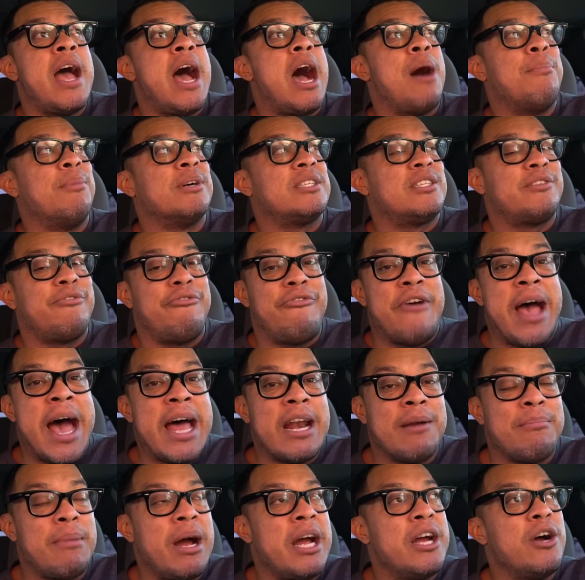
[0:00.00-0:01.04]
how much
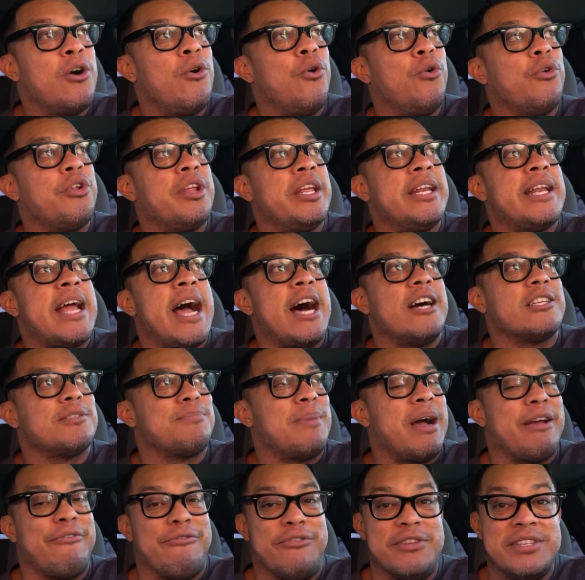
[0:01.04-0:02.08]
fat am I holding, how's
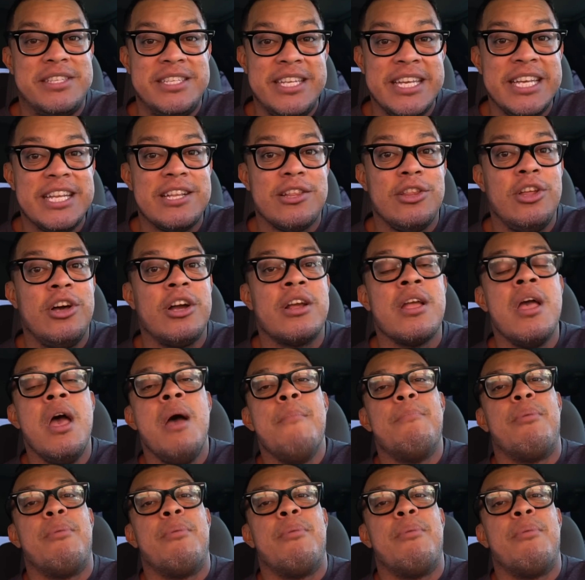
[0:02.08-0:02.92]
my physique look,